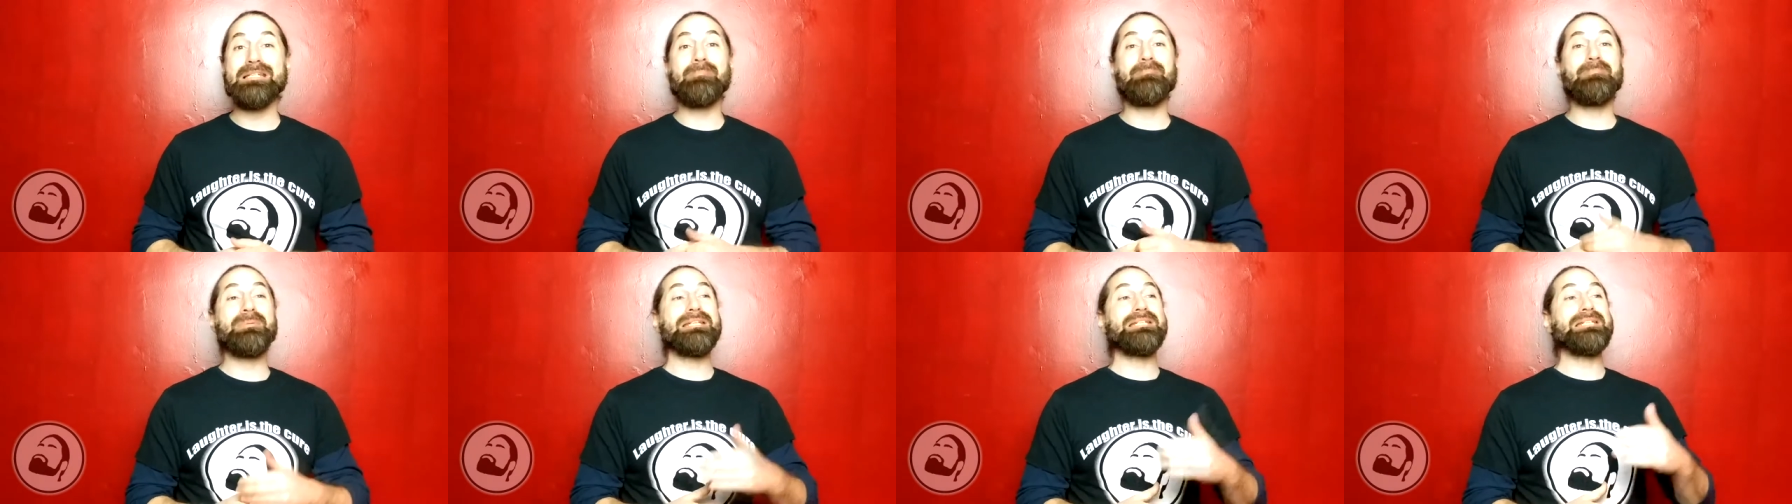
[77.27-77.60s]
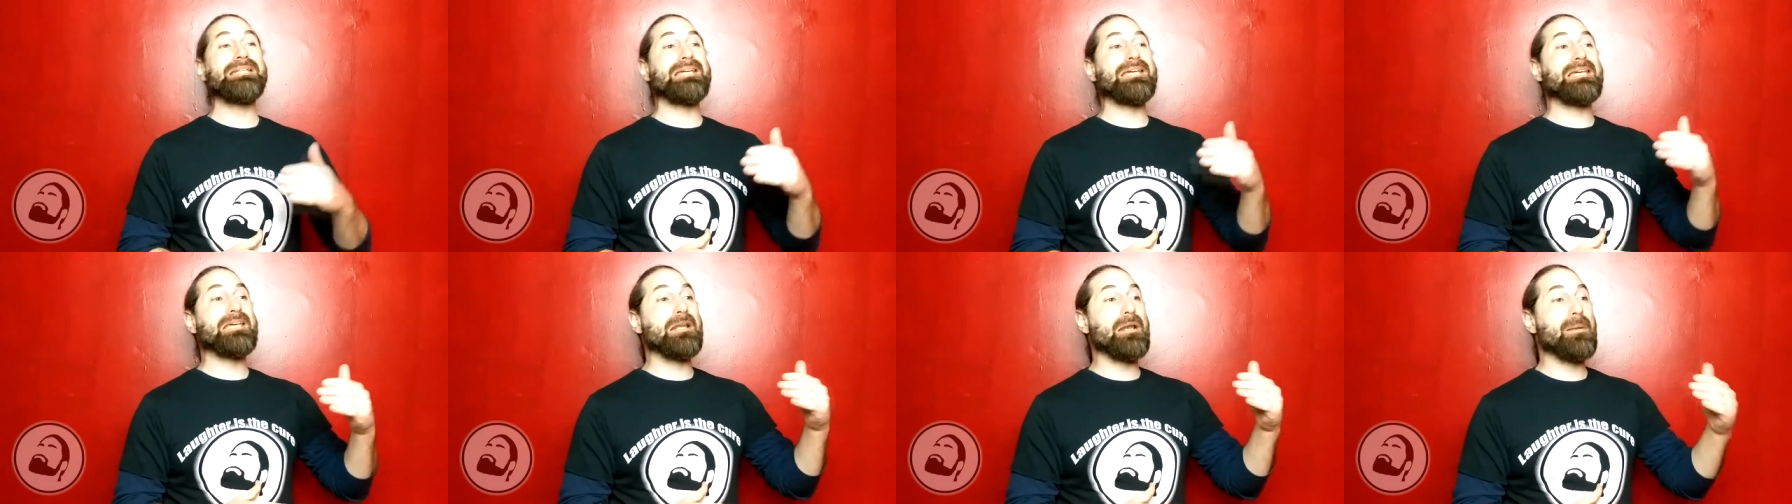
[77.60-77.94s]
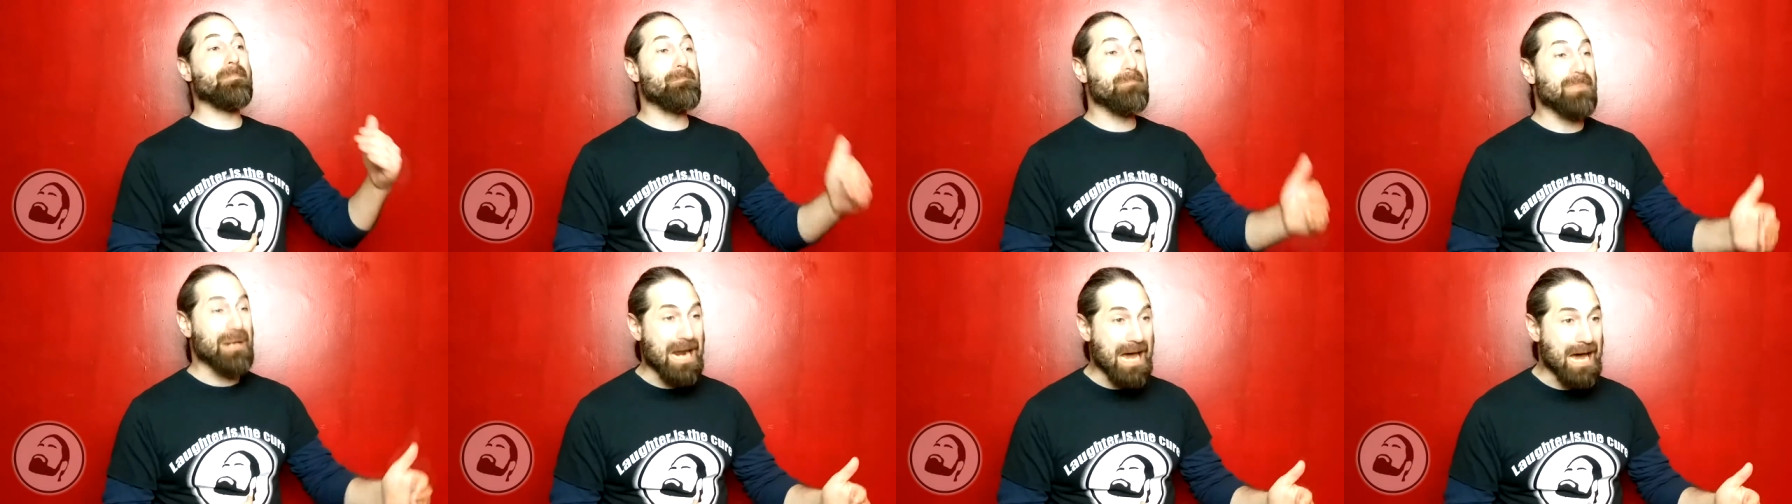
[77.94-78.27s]
a particular
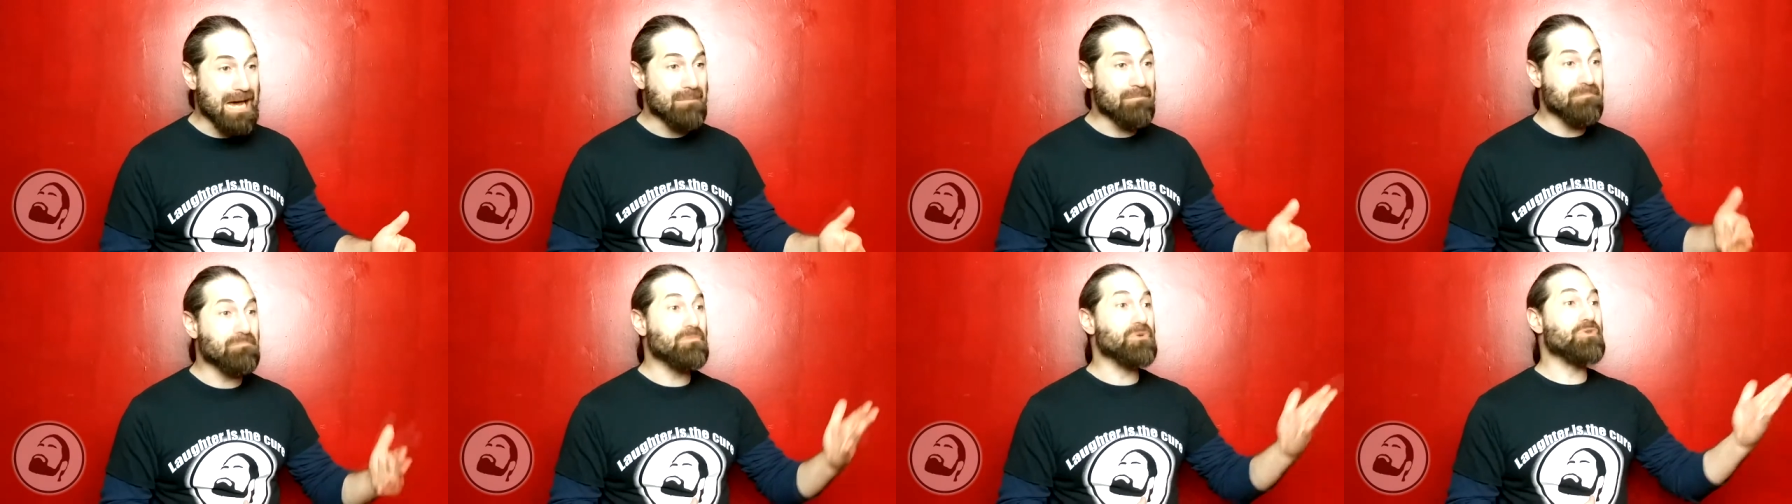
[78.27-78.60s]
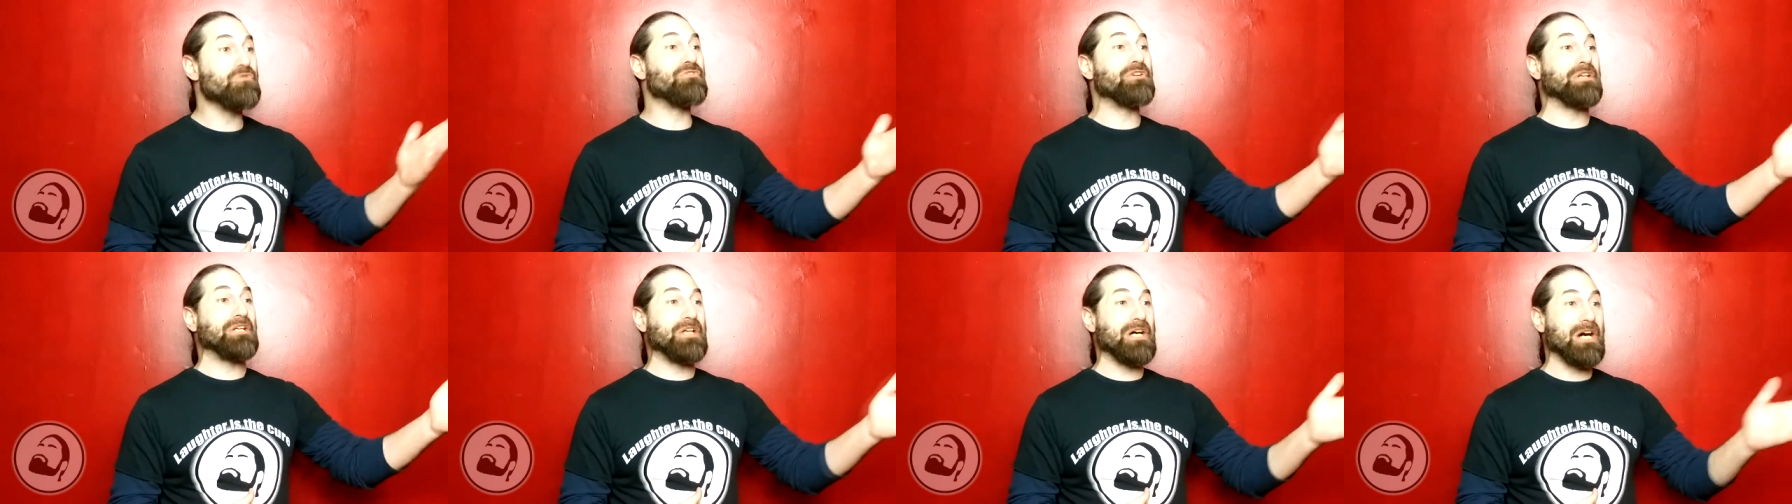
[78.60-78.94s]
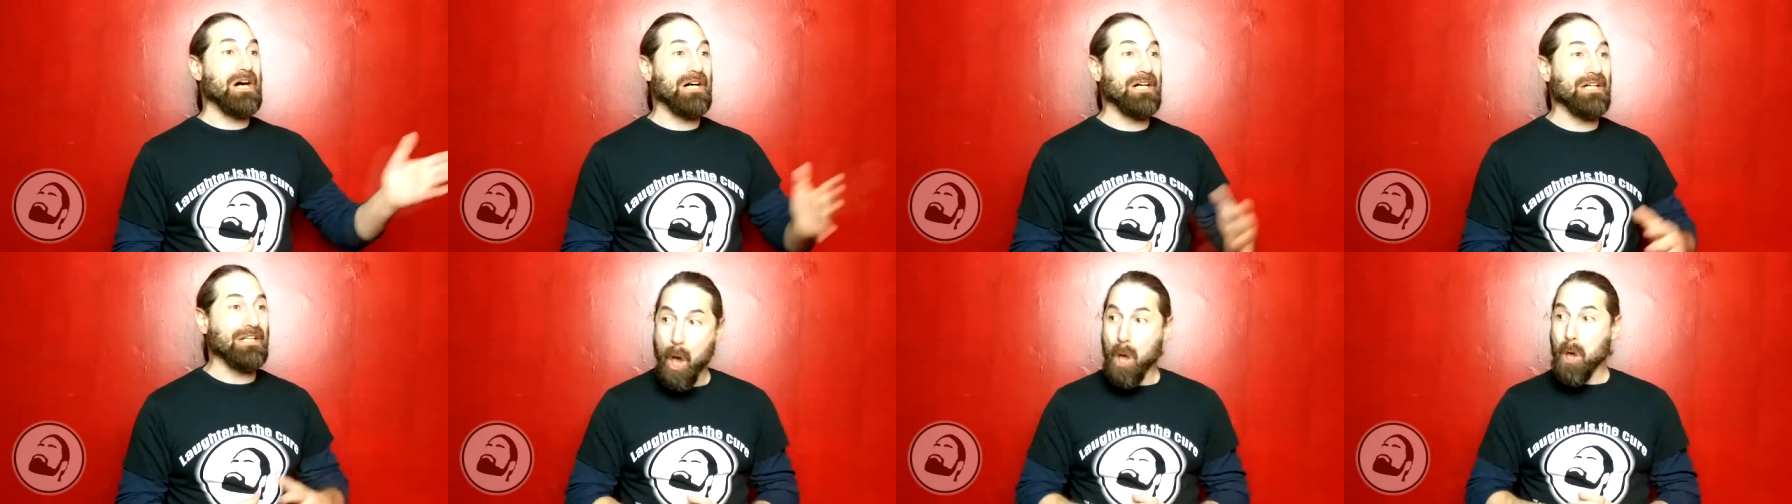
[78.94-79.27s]
plot moving on?